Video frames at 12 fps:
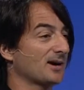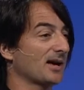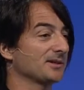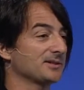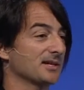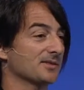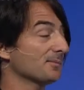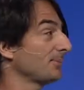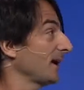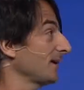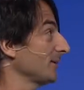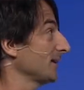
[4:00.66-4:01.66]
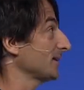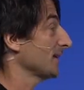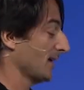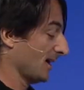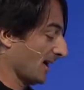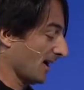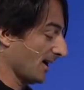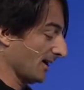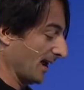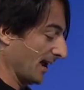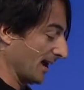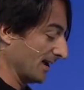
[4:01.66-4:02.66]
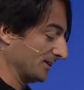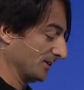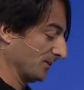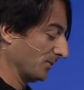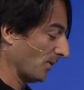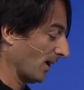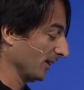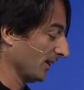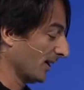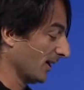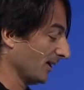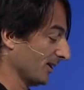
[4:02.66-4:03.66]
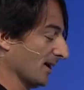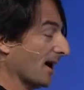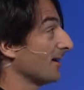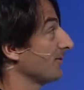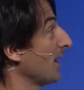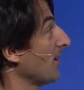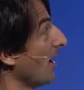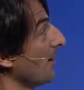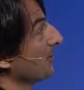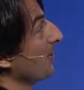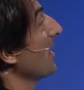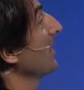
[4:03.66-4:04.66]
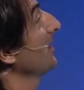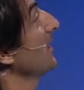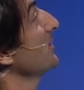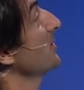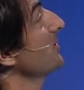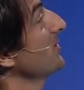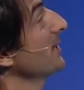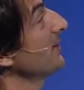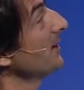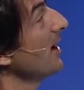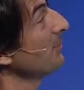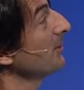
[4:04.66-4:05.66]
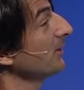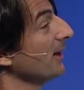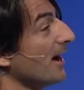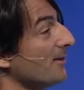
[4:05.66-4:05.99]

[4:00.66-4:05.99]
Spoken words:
we validate the payment, and voila, I've now upgraded, as you see in the upper